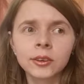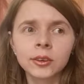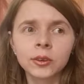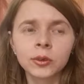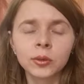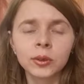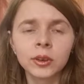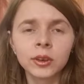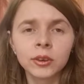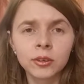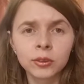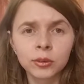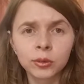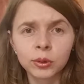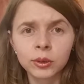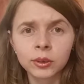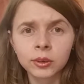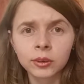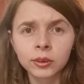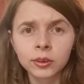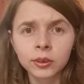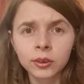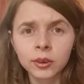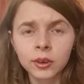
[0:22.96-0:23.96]
who deals with
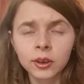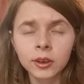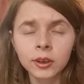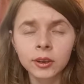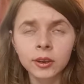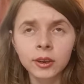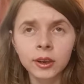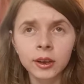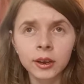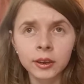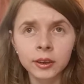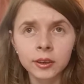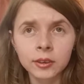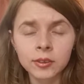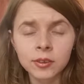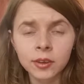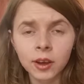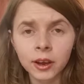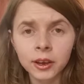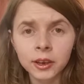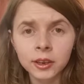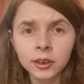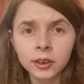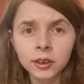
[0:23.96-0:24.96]

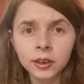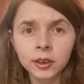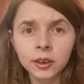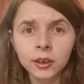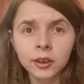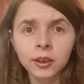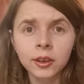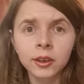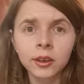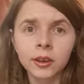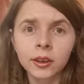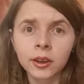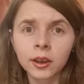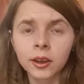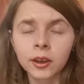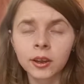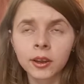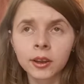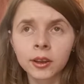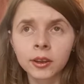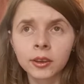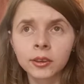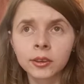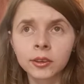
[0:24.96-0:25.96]
anxiety,
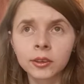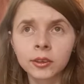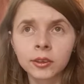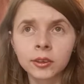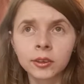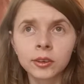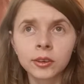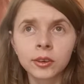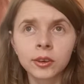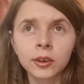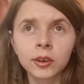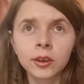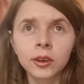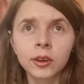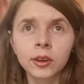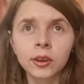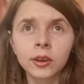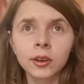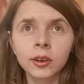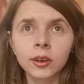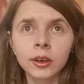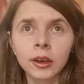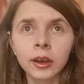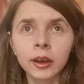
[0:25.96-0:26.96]
and
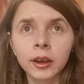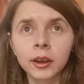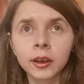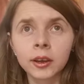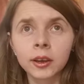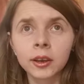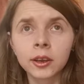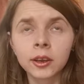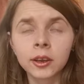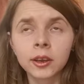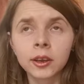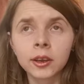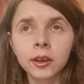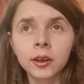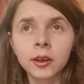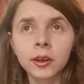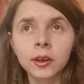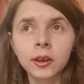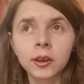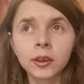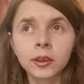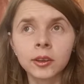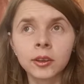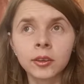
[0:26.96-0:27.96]

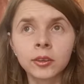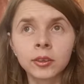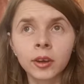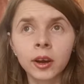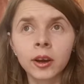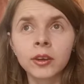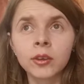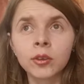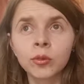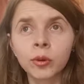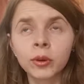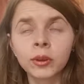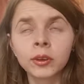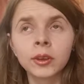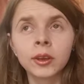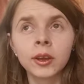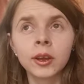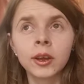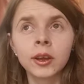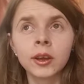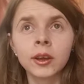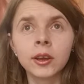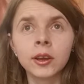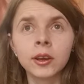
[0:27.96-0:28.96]
he decides one
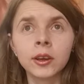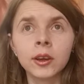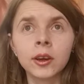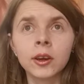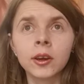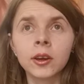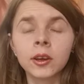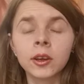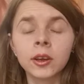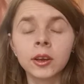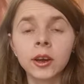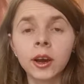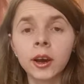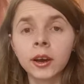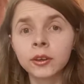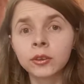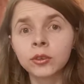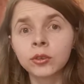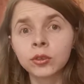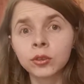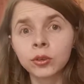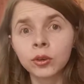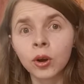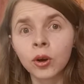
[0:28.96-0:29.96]
day he has
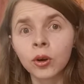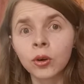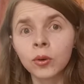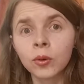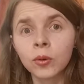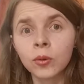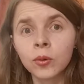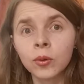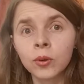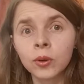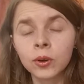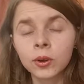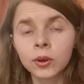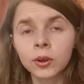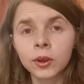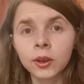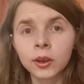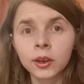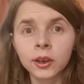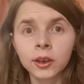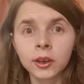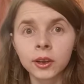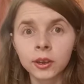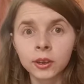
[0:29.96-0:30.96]
to go
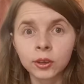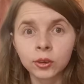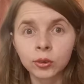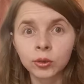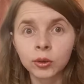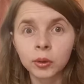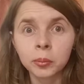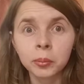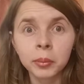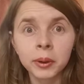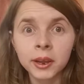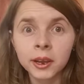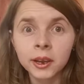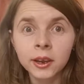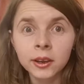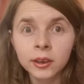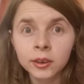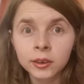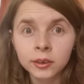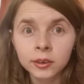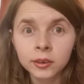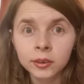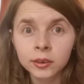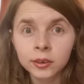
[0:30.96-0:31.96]
into the big
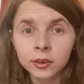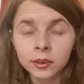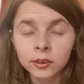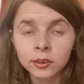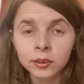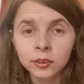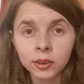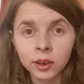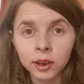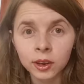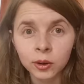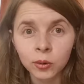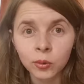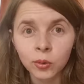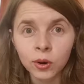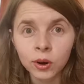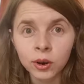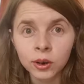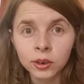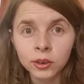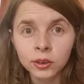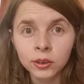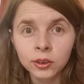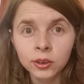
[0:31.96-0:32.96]
scary
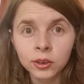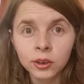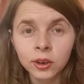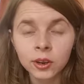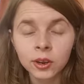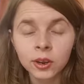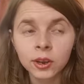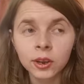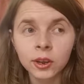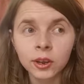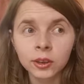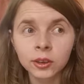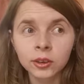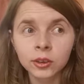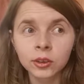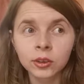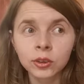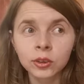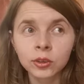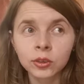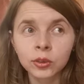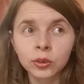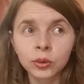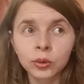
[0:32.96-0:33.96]
world
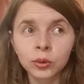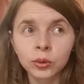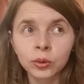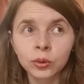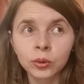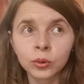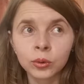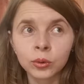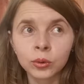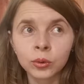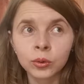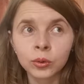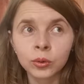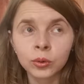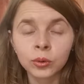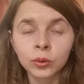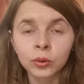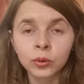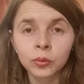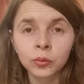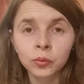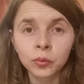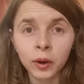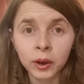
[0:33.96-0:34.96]
to
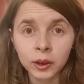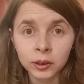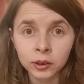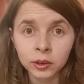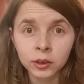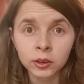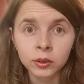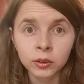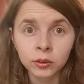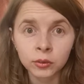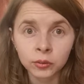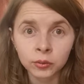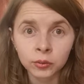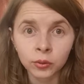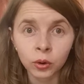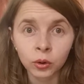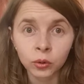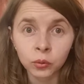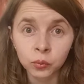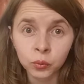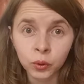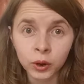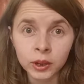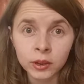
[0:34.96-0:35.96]
find his
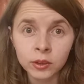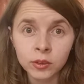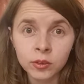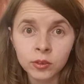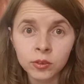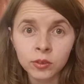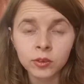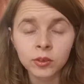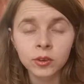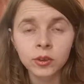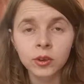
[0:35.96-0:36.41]
old friends